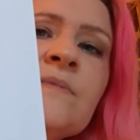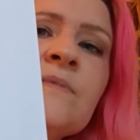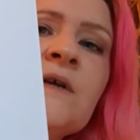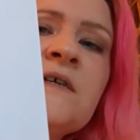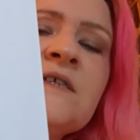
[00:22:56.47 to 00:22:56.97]

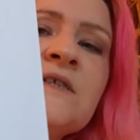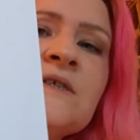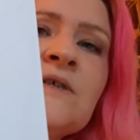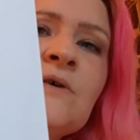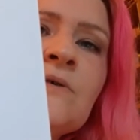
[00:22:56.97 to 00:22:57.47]
It's a
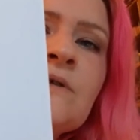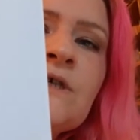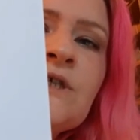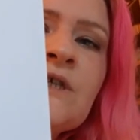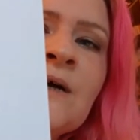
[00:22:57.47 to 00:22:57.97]
Scottish
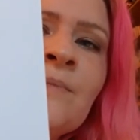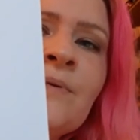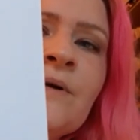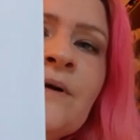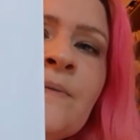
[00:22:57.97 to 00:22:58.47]

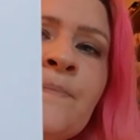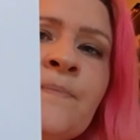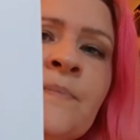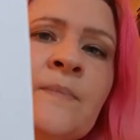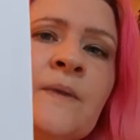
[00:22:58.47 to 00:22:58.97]
sampler.
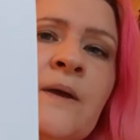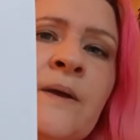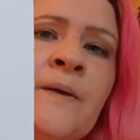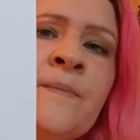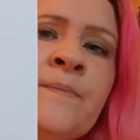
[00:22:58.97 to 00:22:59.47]

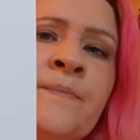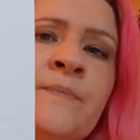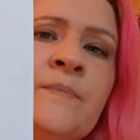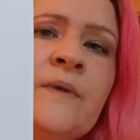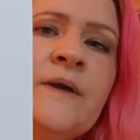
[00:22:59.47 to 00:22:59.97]

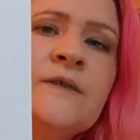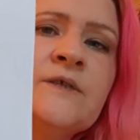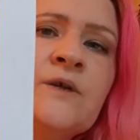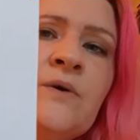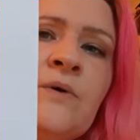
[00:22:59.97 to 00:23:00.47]
It's
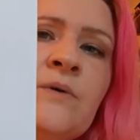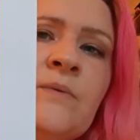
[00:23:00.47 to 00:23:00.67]
got